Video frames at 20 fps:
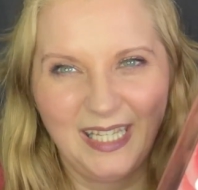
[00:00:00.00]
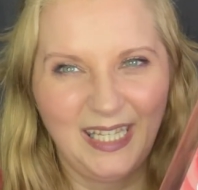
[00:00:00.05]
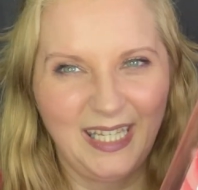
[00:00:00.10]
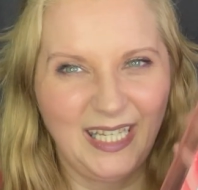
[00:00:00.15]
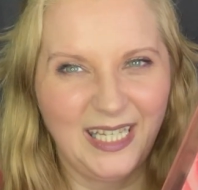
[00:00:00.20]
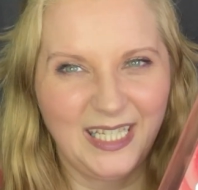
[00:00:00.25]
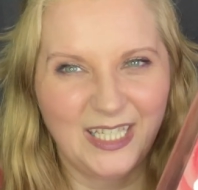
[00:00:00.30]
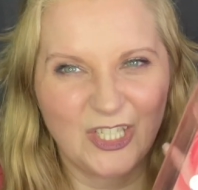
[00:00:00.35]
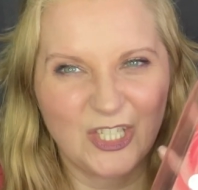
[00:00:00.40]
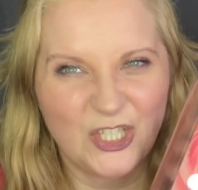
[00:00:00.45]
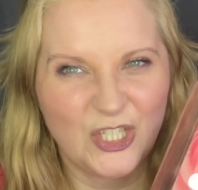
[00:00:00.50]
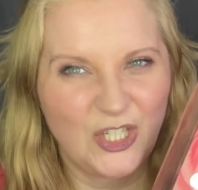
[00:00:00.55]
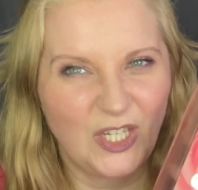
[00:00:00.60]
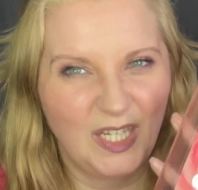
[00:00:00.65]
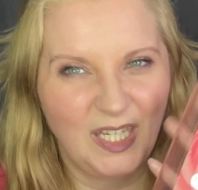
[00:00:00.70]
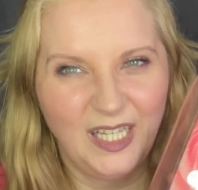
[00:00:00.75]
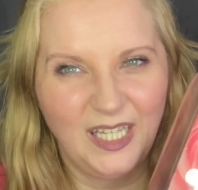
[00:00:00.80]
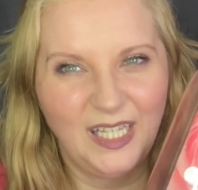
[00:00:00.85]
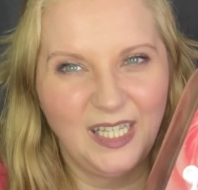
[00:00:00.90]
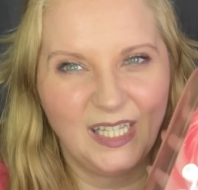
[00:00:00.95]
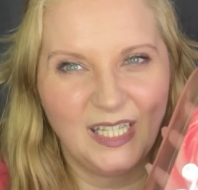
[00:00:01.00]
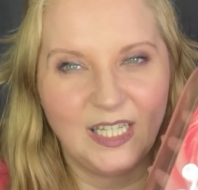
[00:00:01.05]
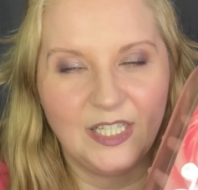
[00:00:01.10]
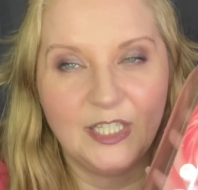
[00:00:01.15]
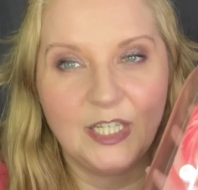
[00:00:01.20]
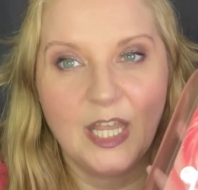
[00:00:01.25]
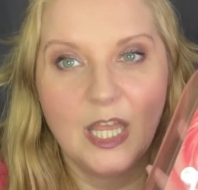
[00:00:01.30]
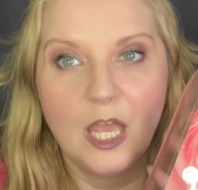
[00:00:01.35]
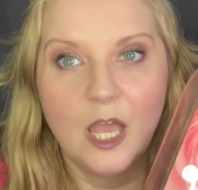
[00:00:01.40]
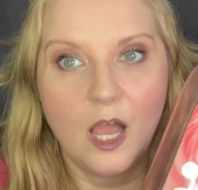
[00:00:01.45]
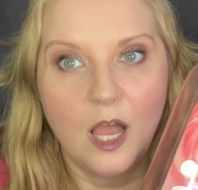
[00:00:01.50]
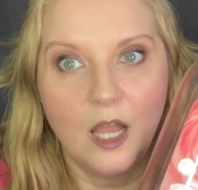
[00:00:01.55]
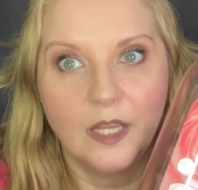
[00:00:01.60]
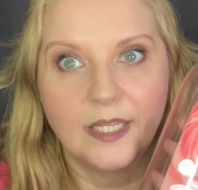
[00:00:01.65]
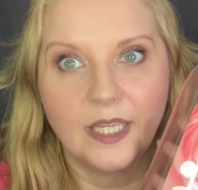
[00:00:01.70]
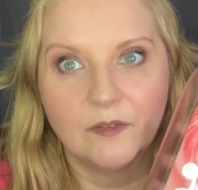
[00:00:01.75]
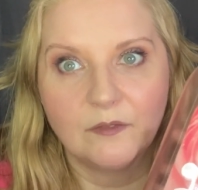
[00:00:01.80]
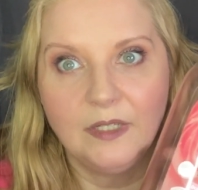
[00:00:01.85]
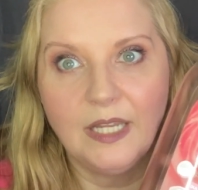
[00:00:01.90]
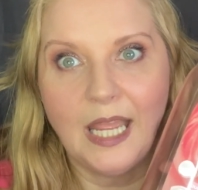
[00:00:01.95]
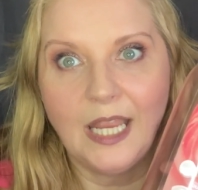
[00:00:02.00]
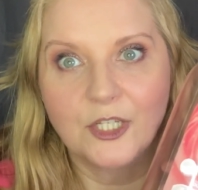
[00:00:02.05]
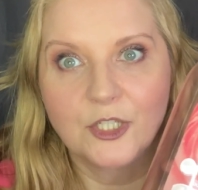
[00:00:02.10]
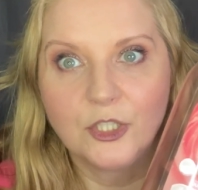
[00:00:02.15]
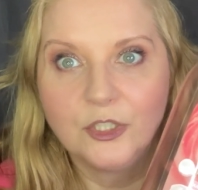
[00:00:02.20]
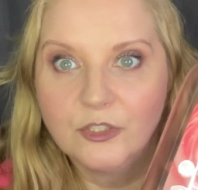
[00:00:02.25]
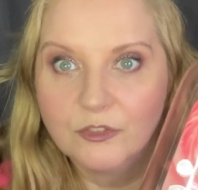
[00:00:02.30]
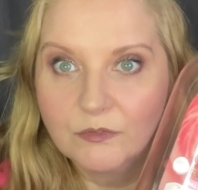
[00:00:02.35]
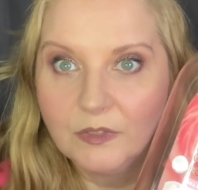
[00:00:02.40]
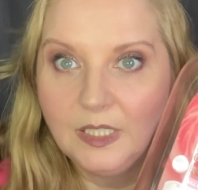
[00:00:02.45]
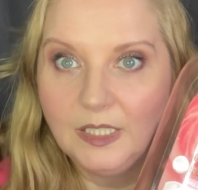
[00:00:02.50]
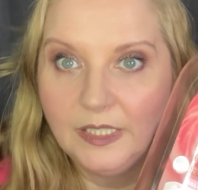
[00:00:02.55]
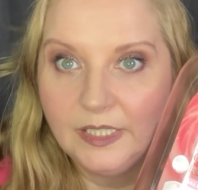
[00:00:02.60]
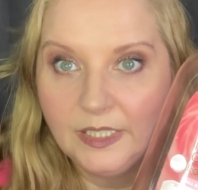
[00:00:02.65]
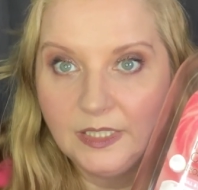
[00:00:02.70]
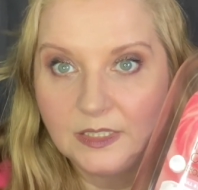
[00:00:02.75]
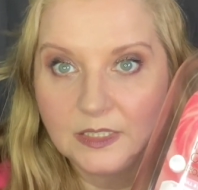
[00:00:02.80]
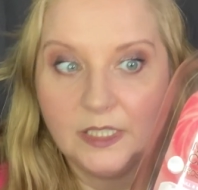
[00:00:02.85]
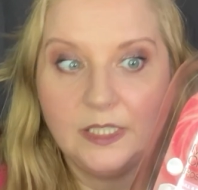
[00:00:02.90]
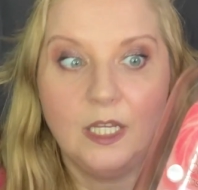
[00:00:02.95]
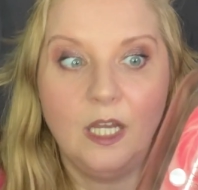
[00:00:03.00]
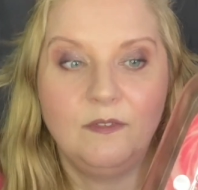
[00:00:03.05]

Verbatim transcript: itchy and I get reactions really easily.